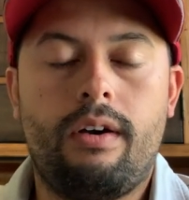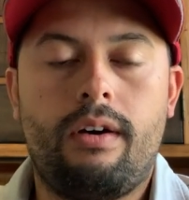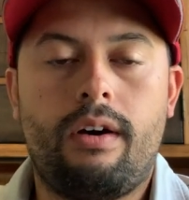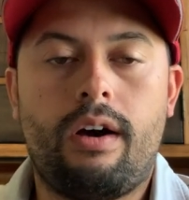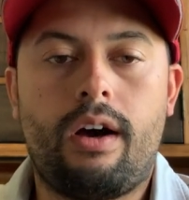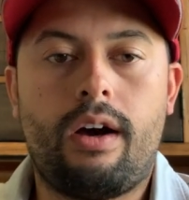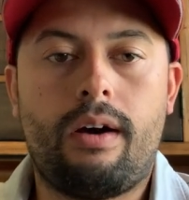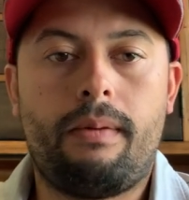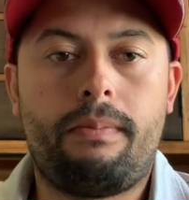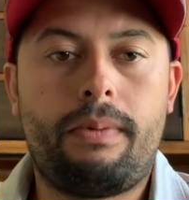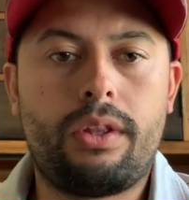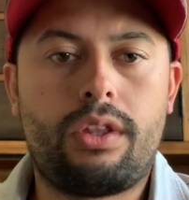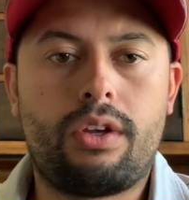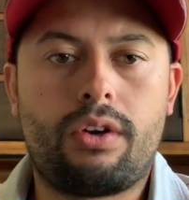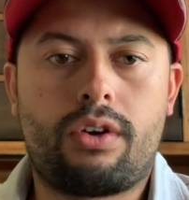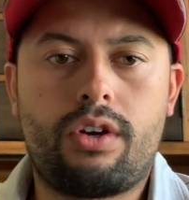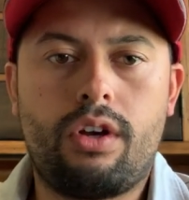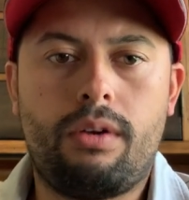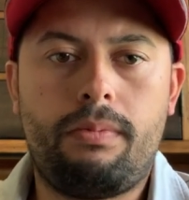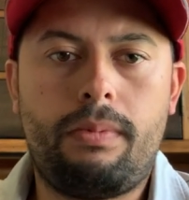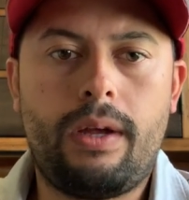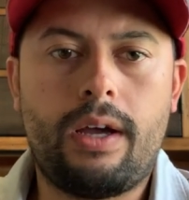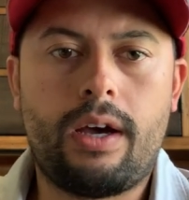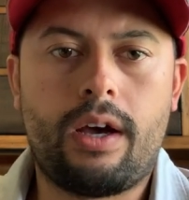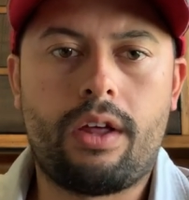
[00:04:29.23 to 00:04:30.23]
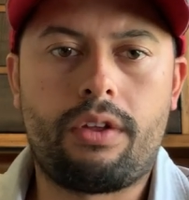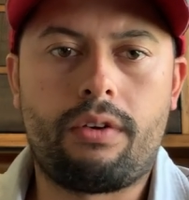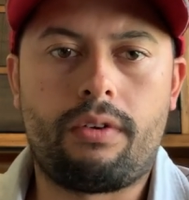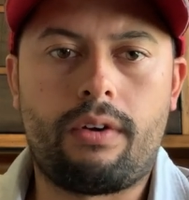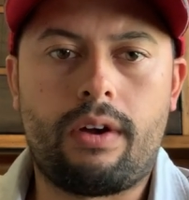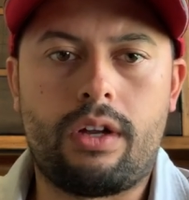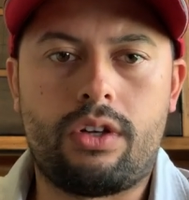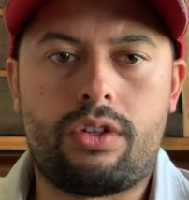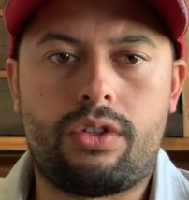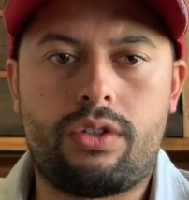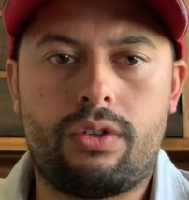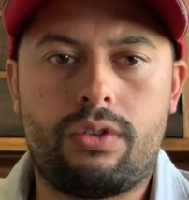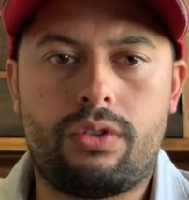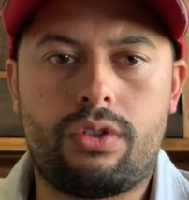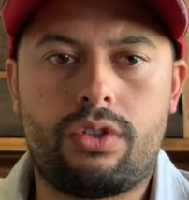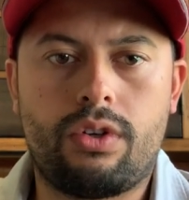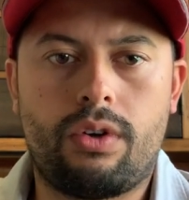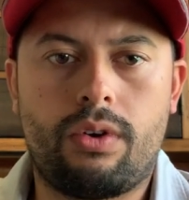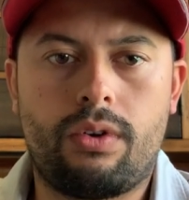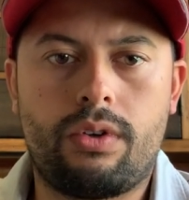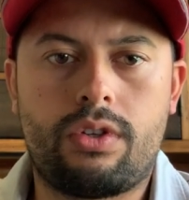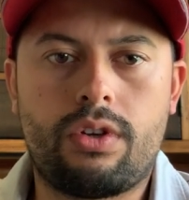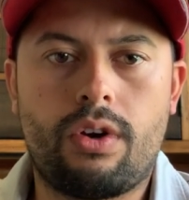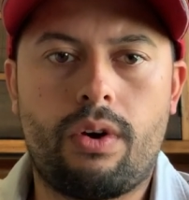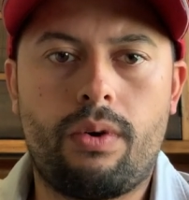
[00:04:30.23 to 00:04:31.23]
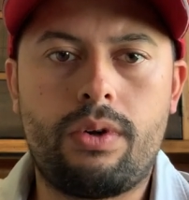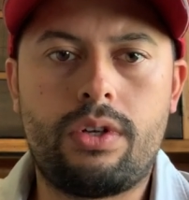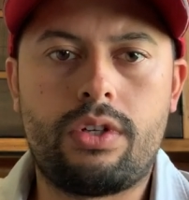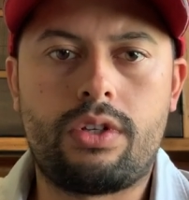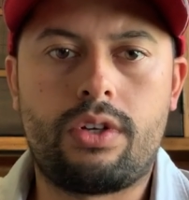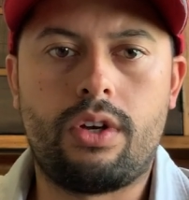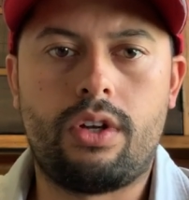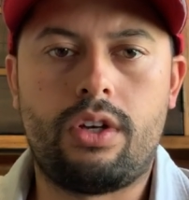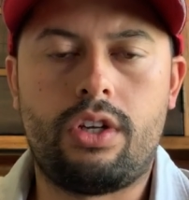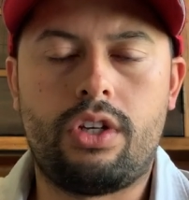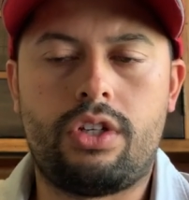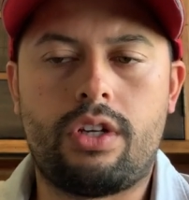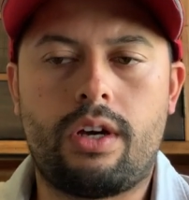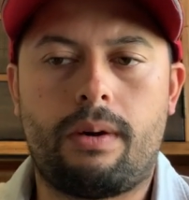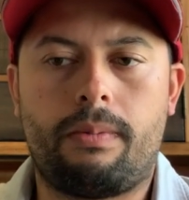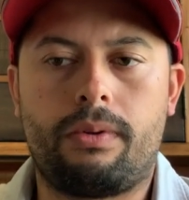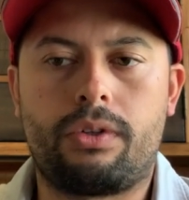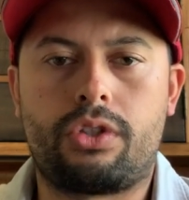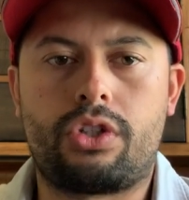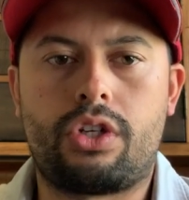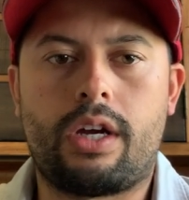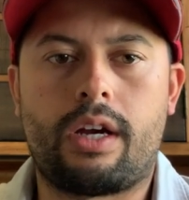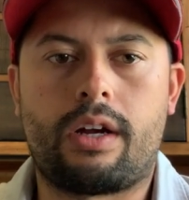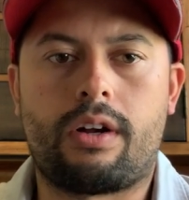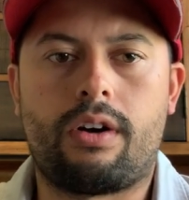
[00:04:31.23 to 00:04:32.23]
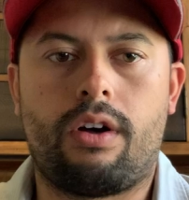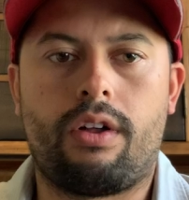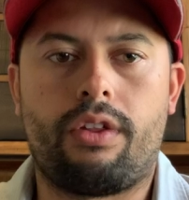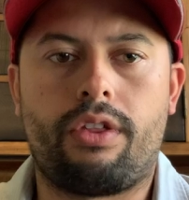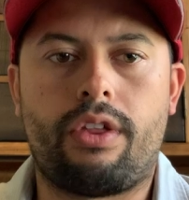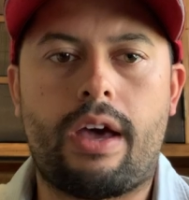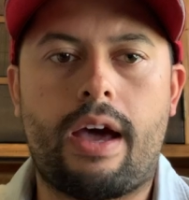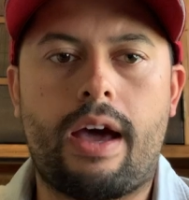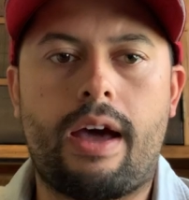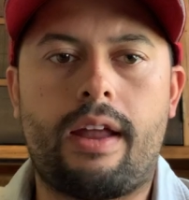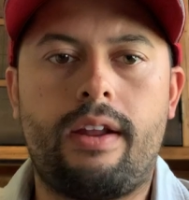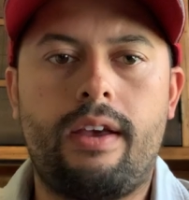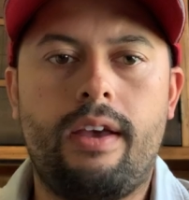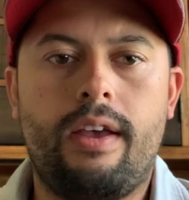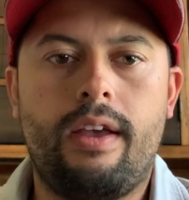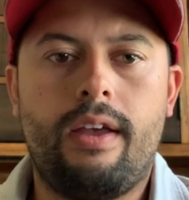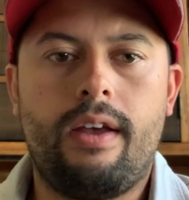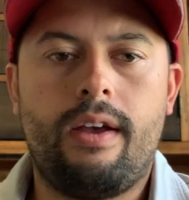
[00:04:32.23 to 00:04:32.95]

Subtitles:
But there could be other issues, so it's always good to double check all that.